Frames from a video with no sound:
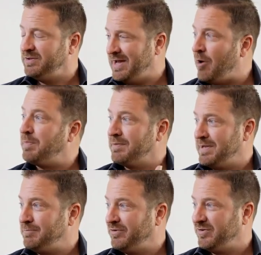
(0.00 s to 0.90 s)
helping
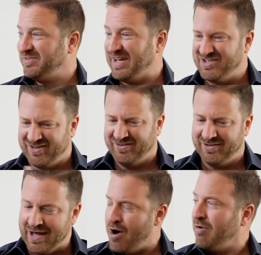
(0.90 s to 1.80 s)
people. So it's not just
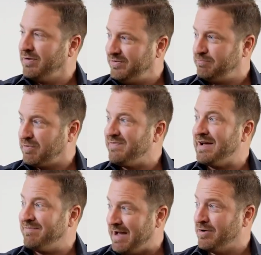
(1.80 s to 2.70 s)
sell, it's
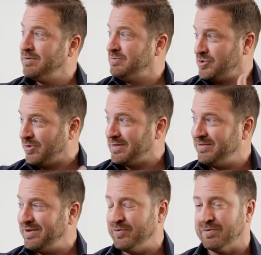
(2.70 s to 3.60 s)
provide value during the
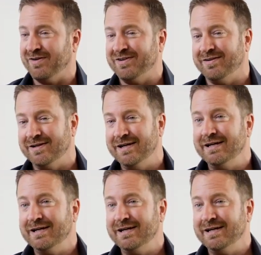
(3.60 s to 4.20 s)
sales process.